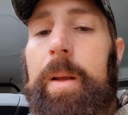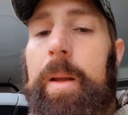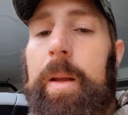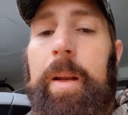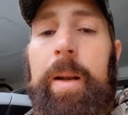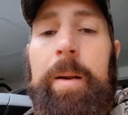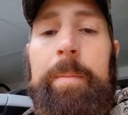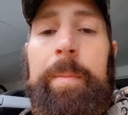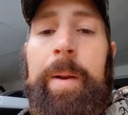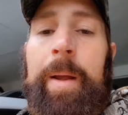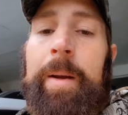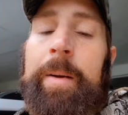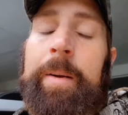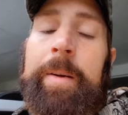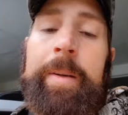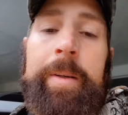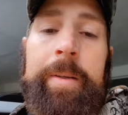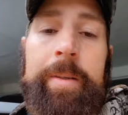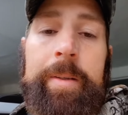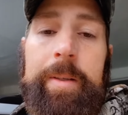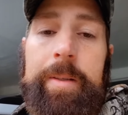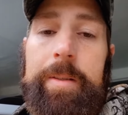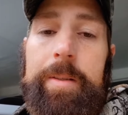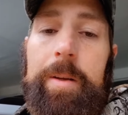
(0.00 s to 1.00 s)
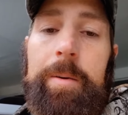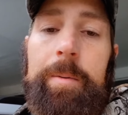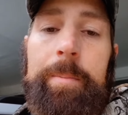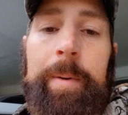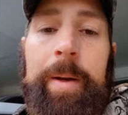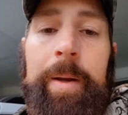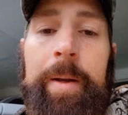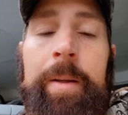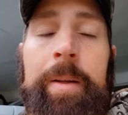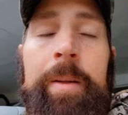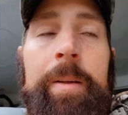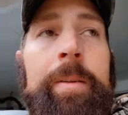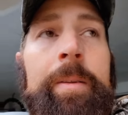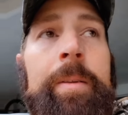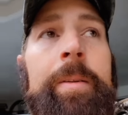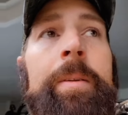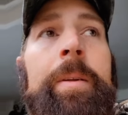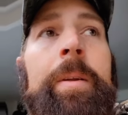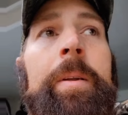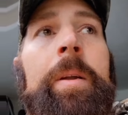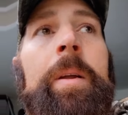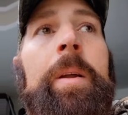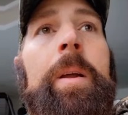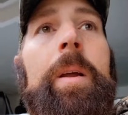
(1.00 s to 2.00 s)
And I'm not going to disobey.
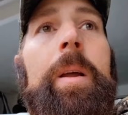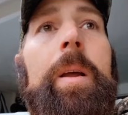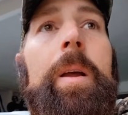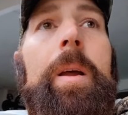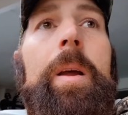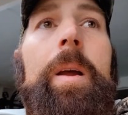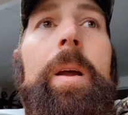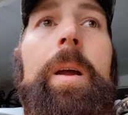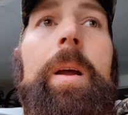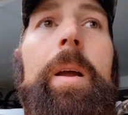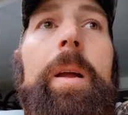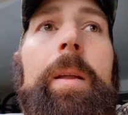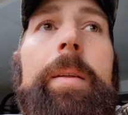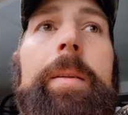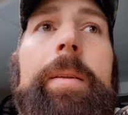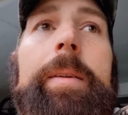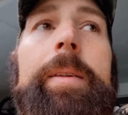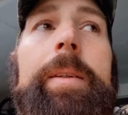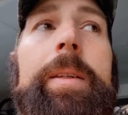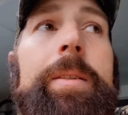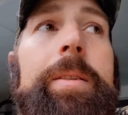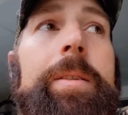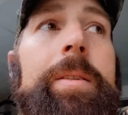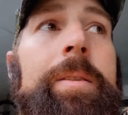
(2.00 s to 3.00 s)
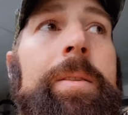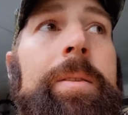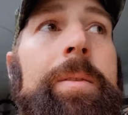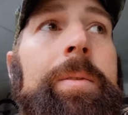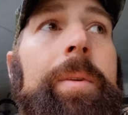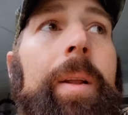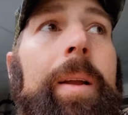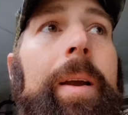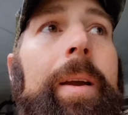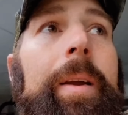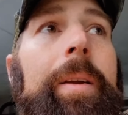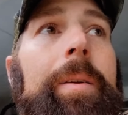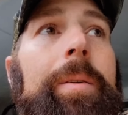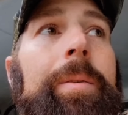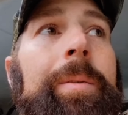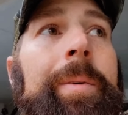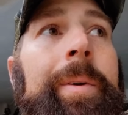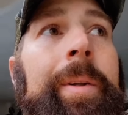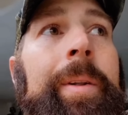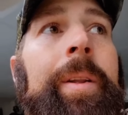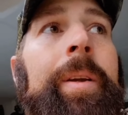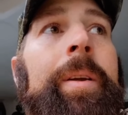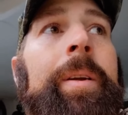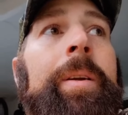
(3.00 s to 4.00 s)
This is like
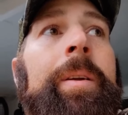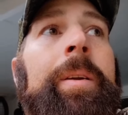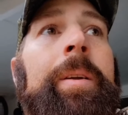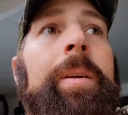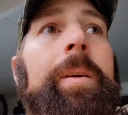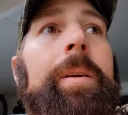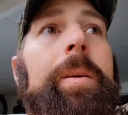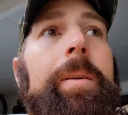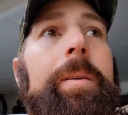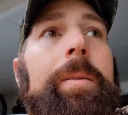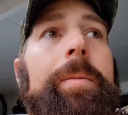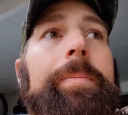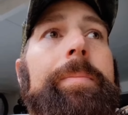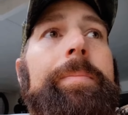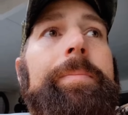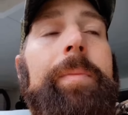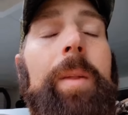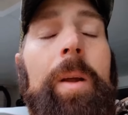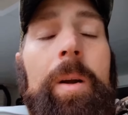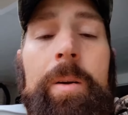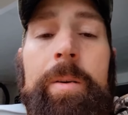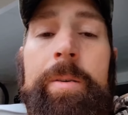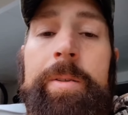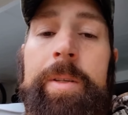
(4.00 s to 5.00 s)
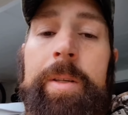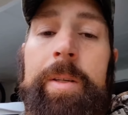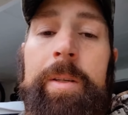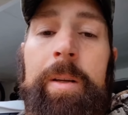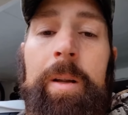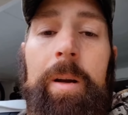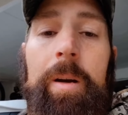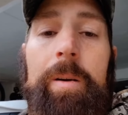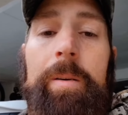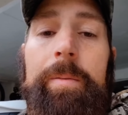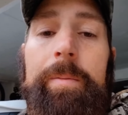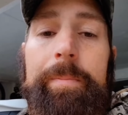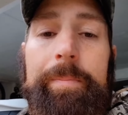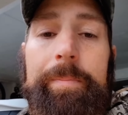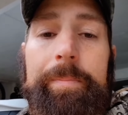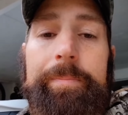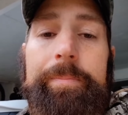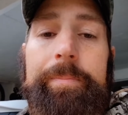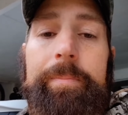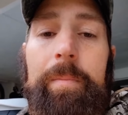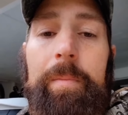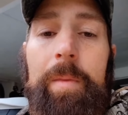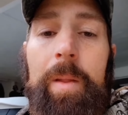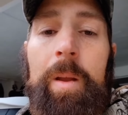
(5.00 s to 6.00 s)
really urgent, y'all.
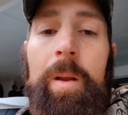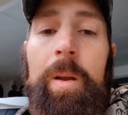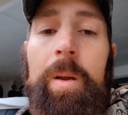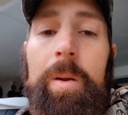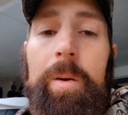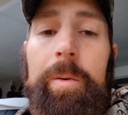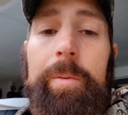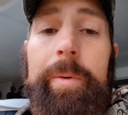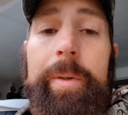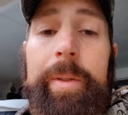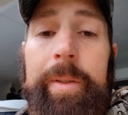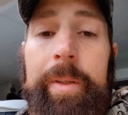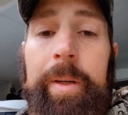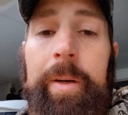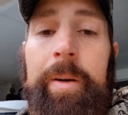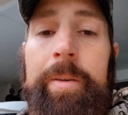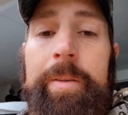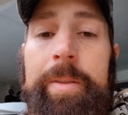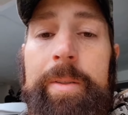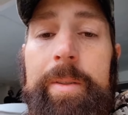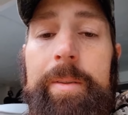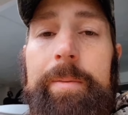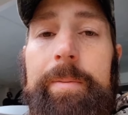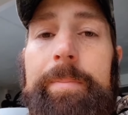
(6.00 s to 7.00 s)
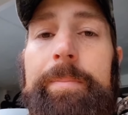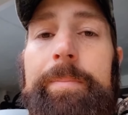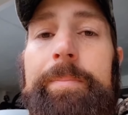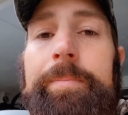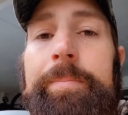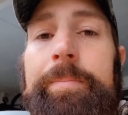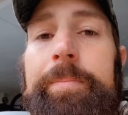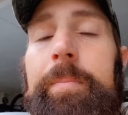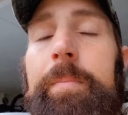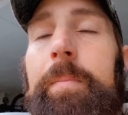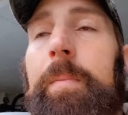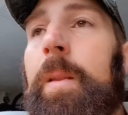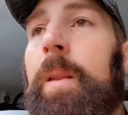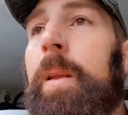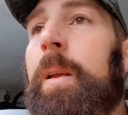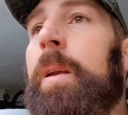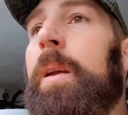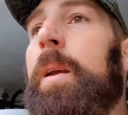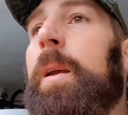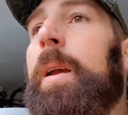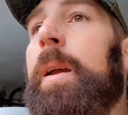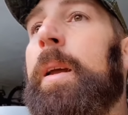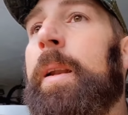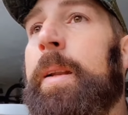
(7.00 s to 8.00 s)
Really urgent.
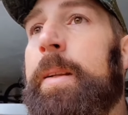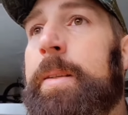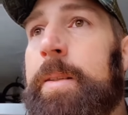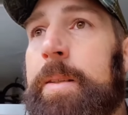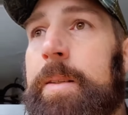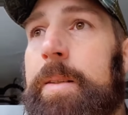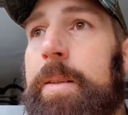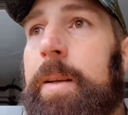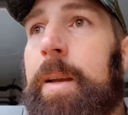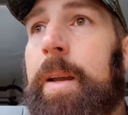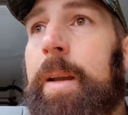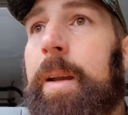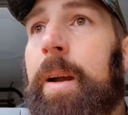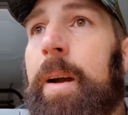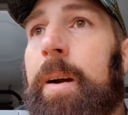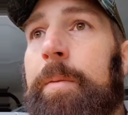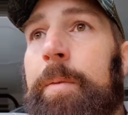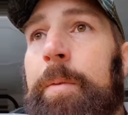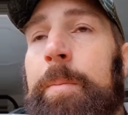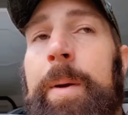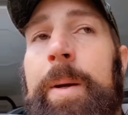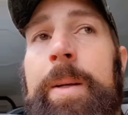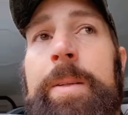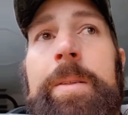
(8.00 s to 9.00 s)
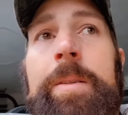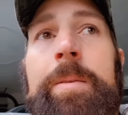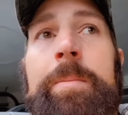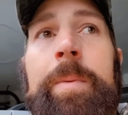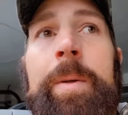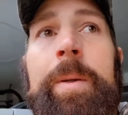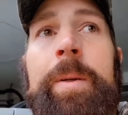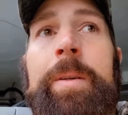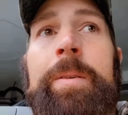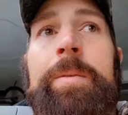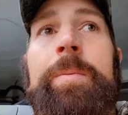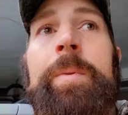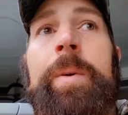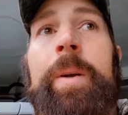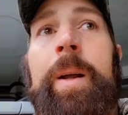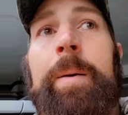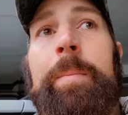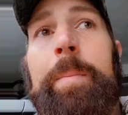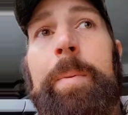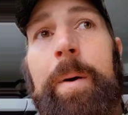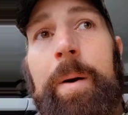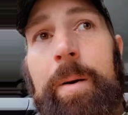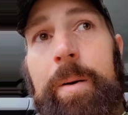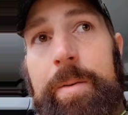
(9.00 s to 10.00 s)
And I just got confirmation because when I
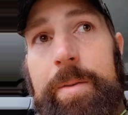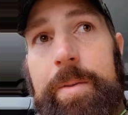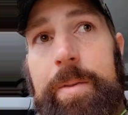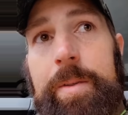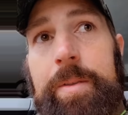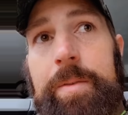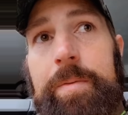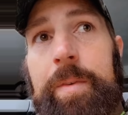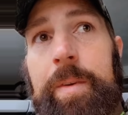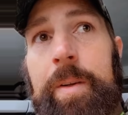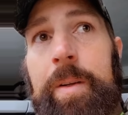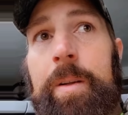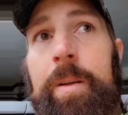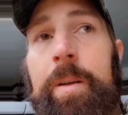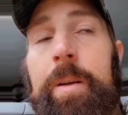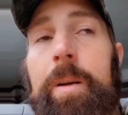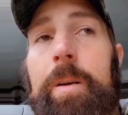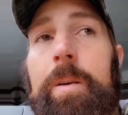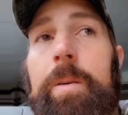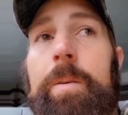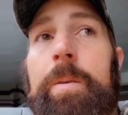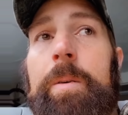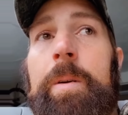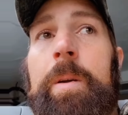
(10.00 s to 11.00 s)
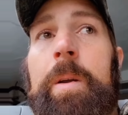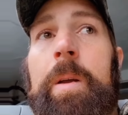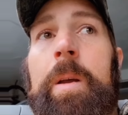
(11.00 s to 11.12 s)
paused this video